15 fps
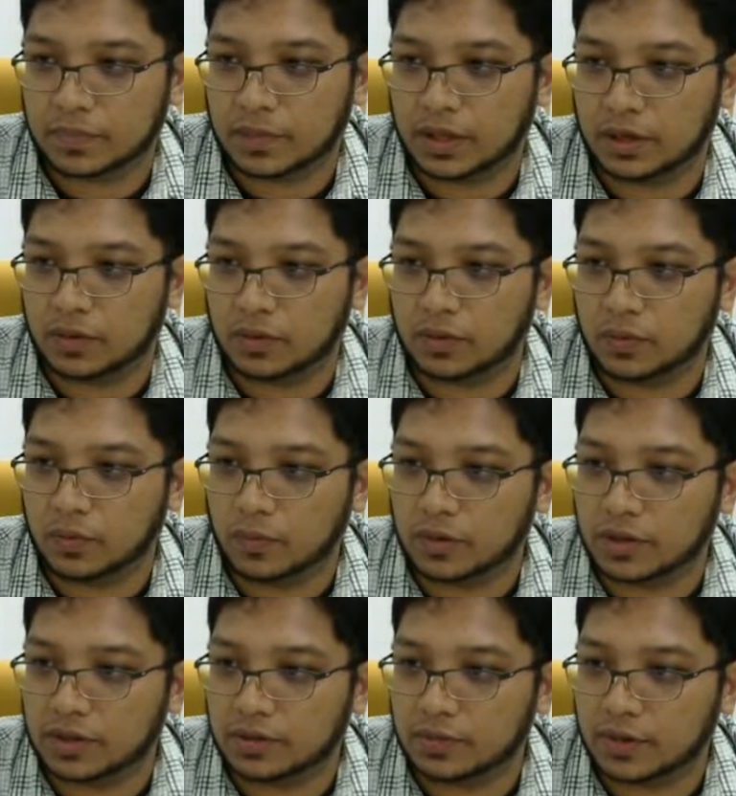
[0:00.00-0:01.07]
No, with
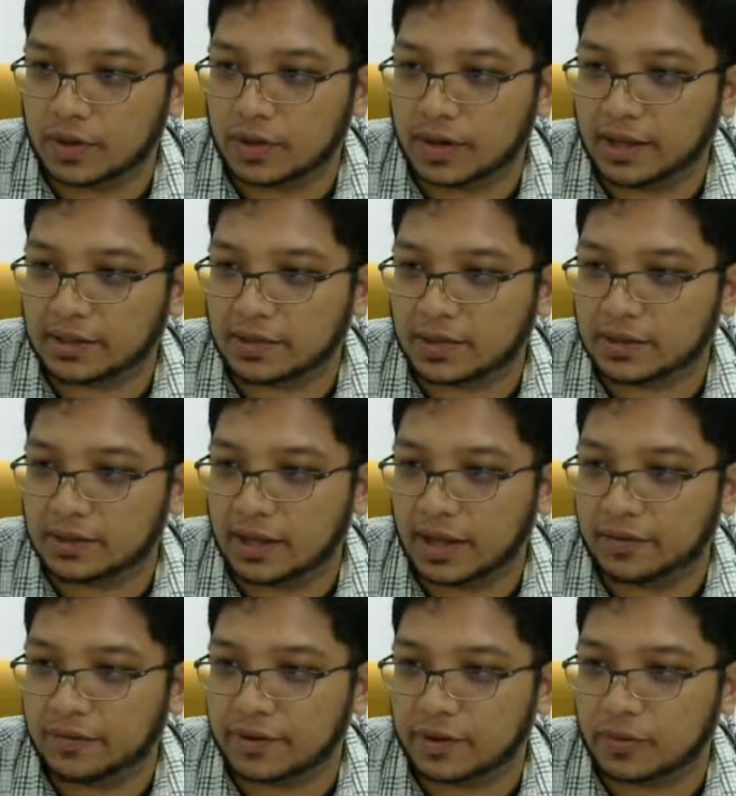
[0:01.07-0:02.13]
this one next is
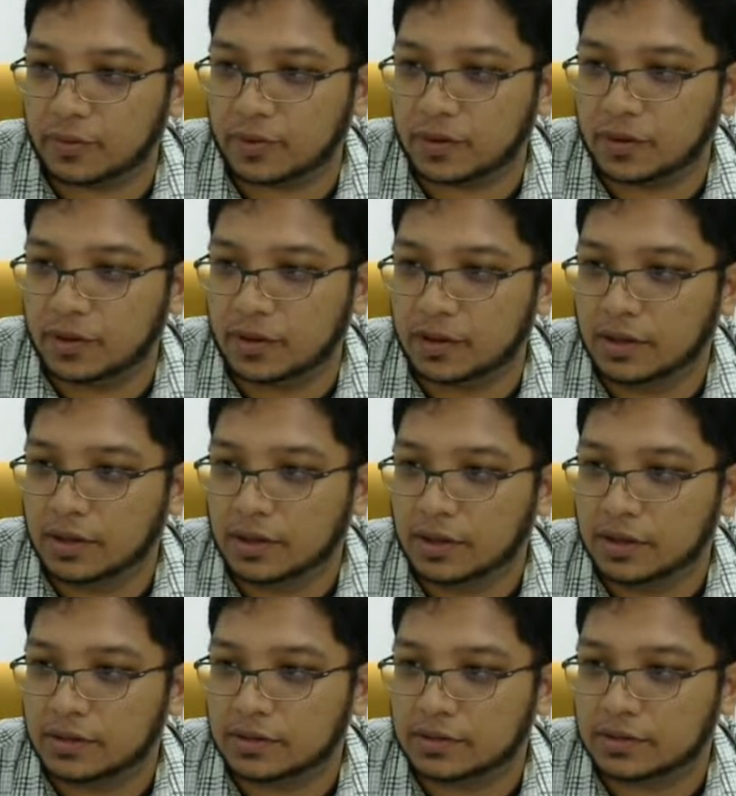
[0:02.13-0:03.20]
f equal
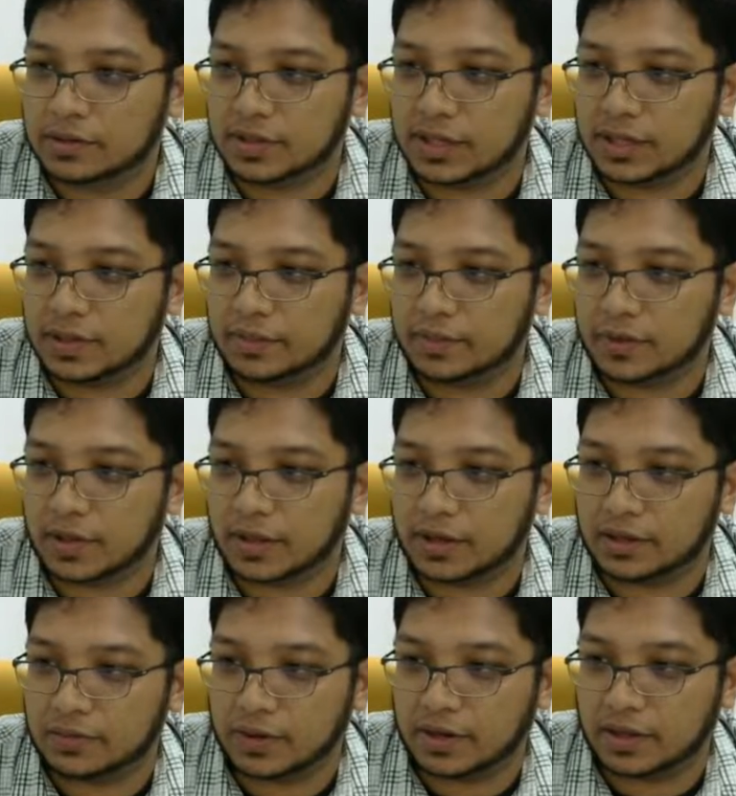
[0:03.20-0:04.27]
z. Okay,
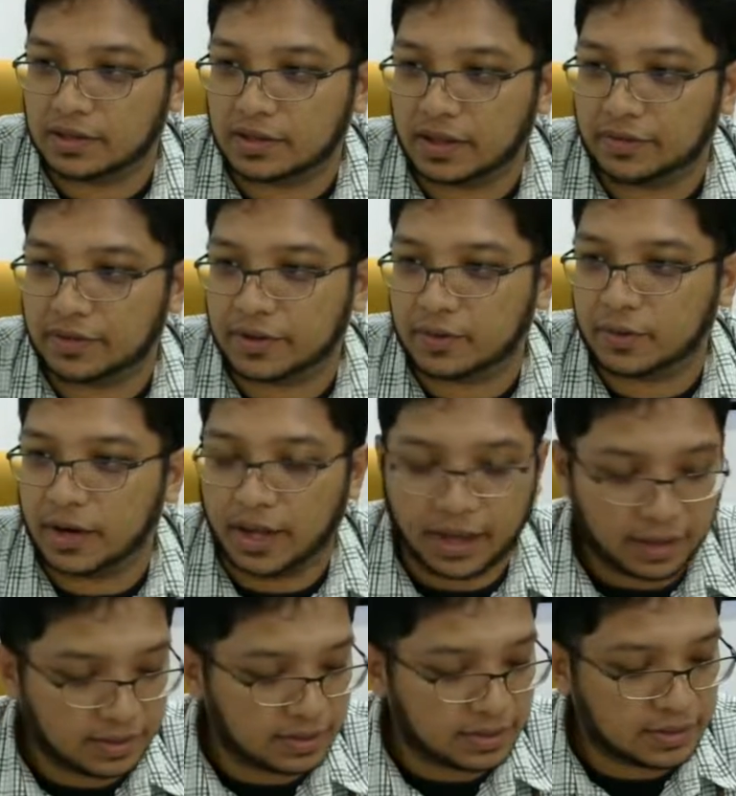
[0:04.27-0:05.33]
this one is f equal
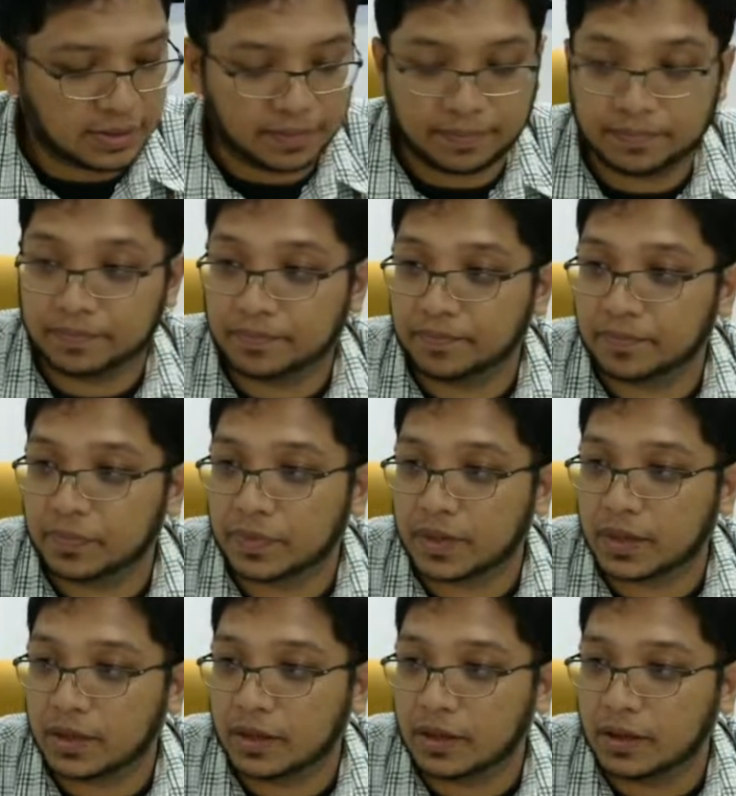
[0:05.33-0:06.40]
x.
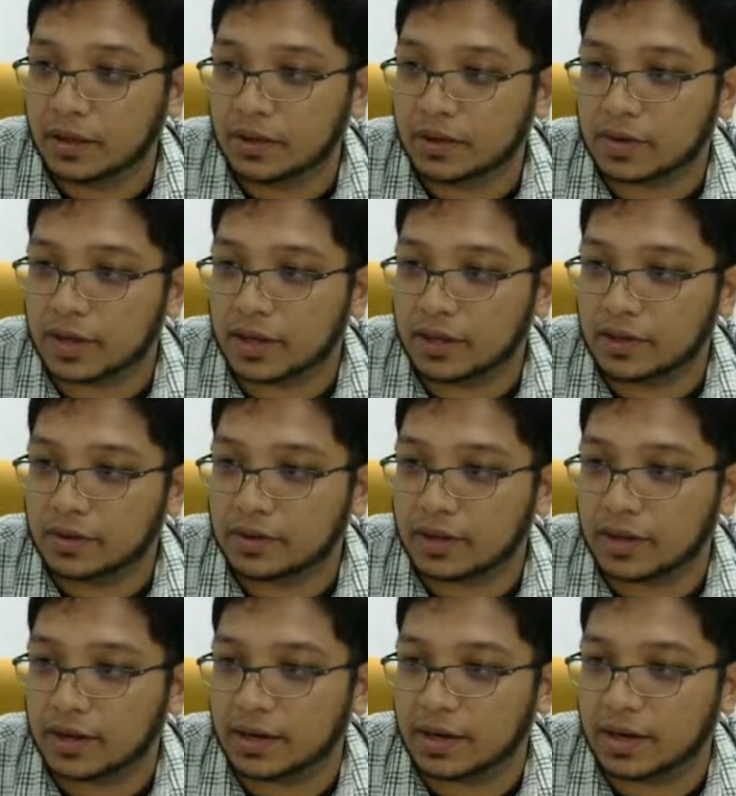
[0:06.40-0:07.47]
Okay,
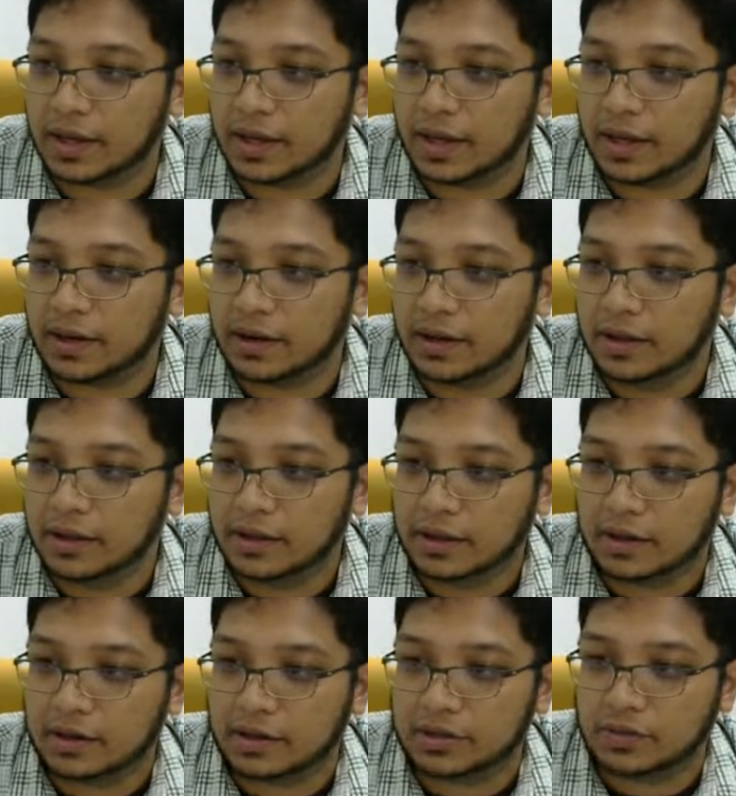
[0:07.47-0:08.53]
and then
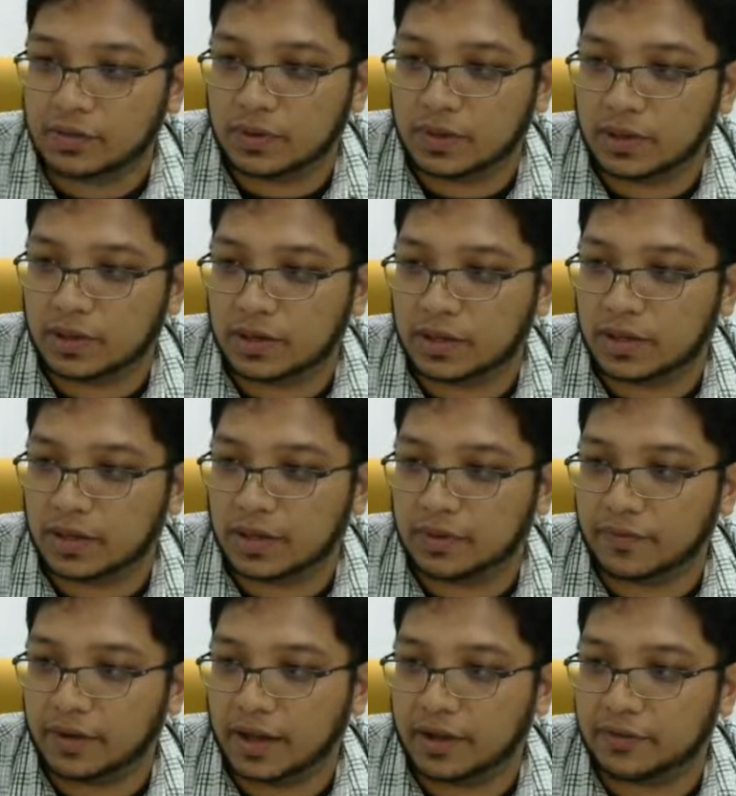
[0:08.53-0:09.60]
this one if
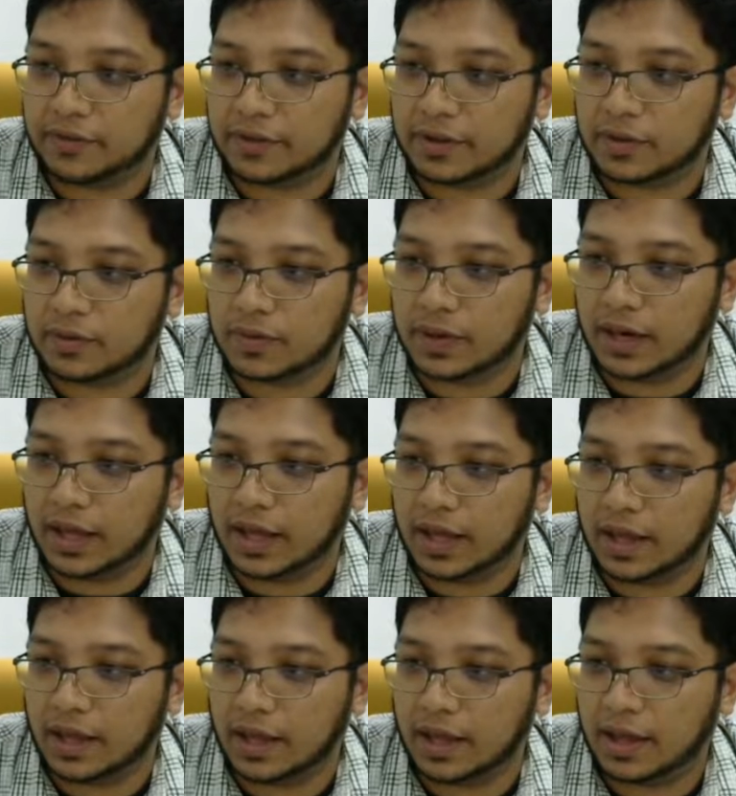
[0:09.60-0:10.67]
f equal
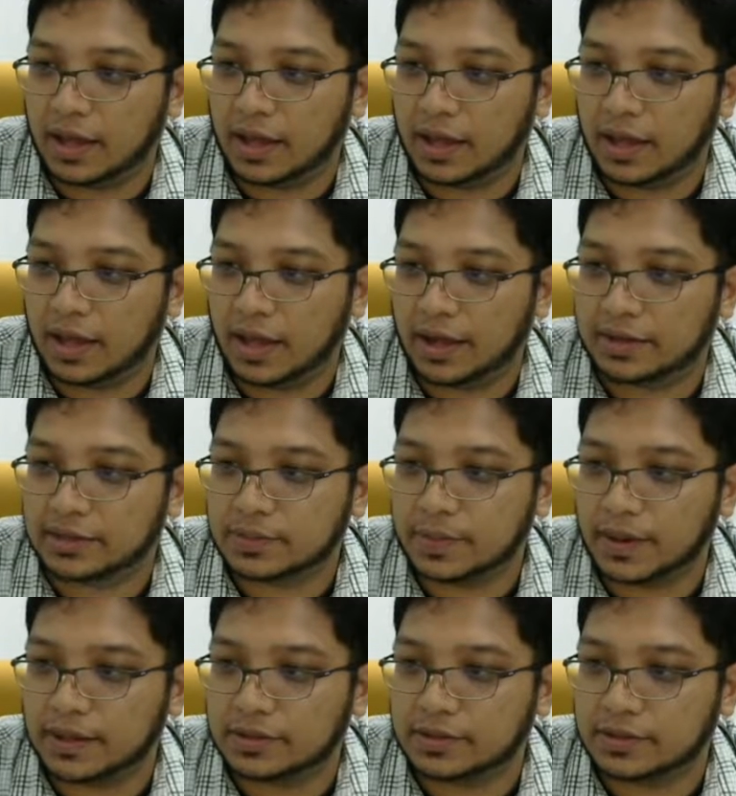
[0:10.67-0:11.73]
x
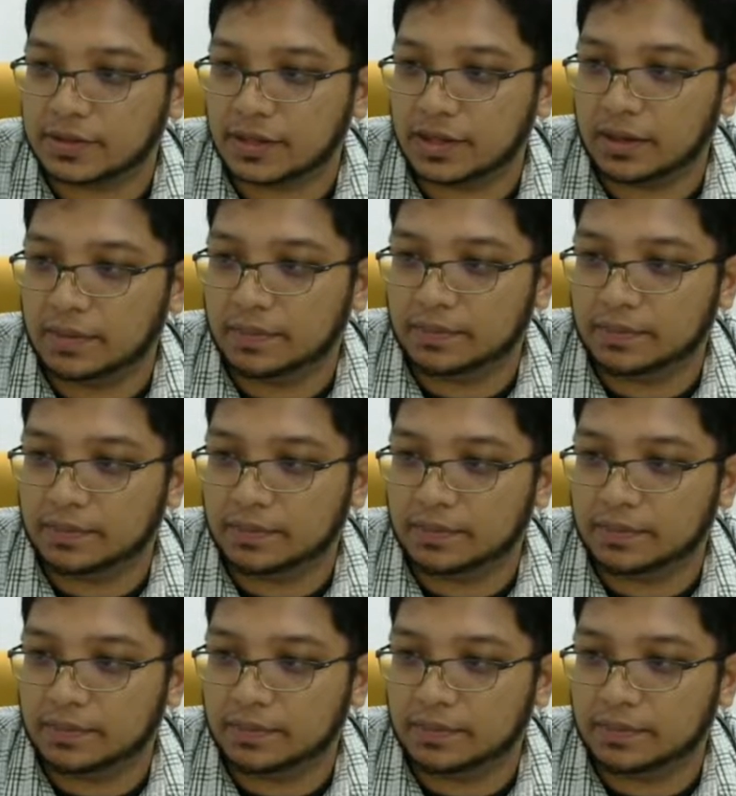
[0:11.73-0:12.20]
plus z.